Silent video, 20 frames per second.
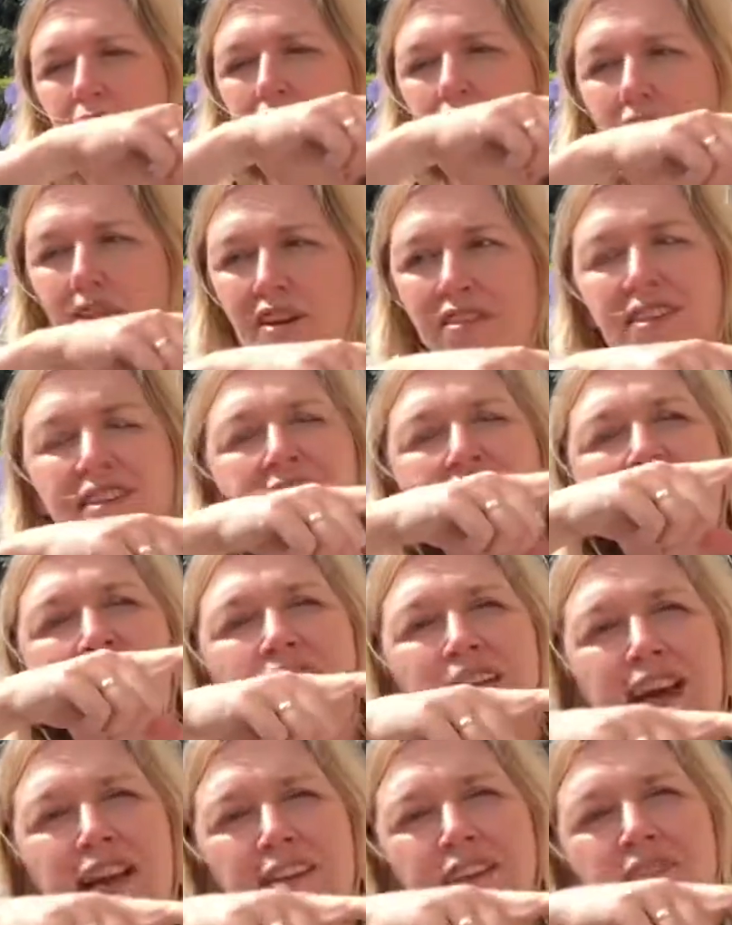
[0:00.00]
There is a
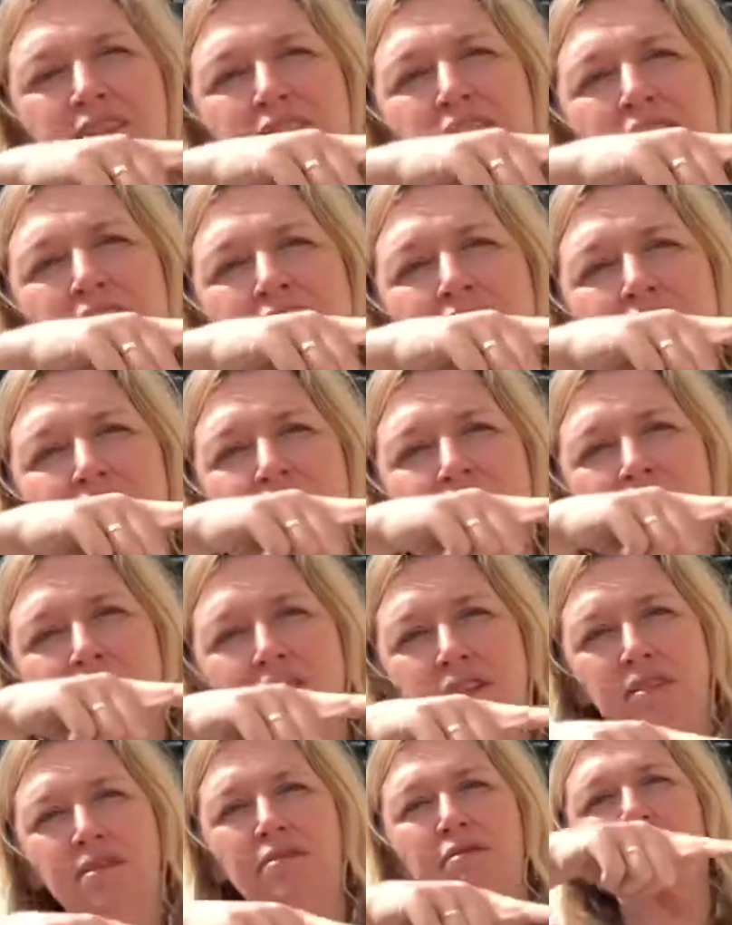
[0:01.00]
state of
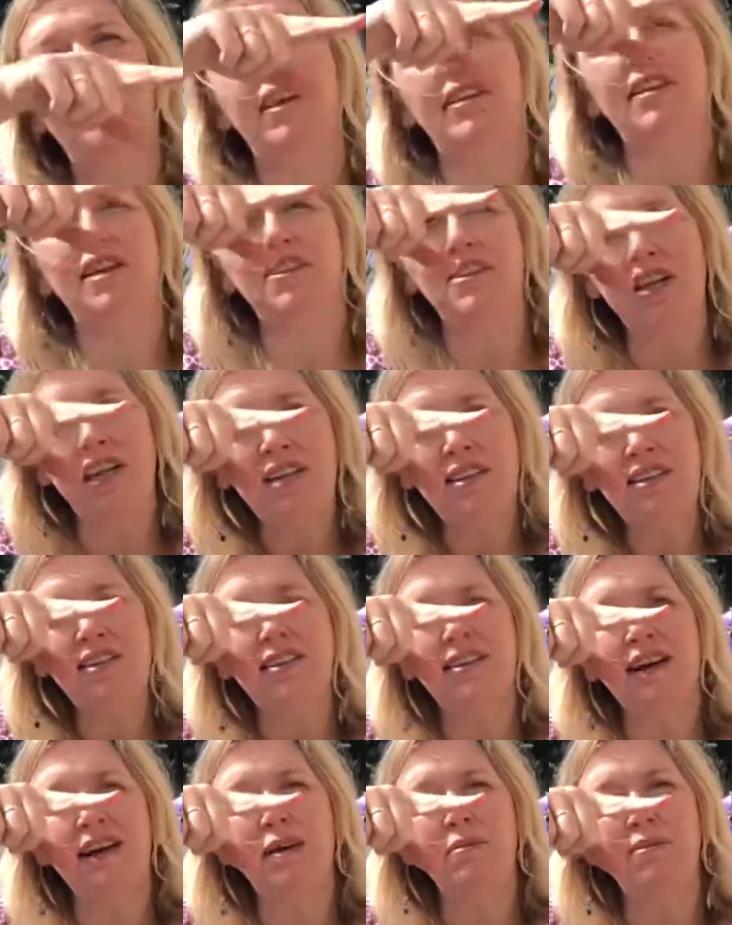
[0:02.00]
civilization, then a genius
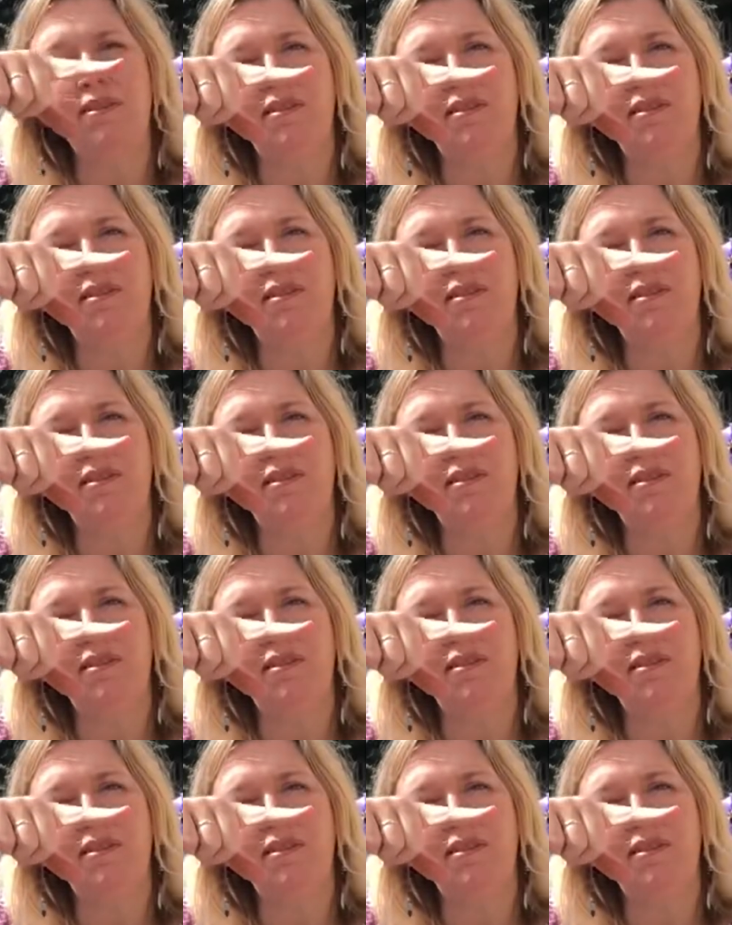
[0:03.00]
comes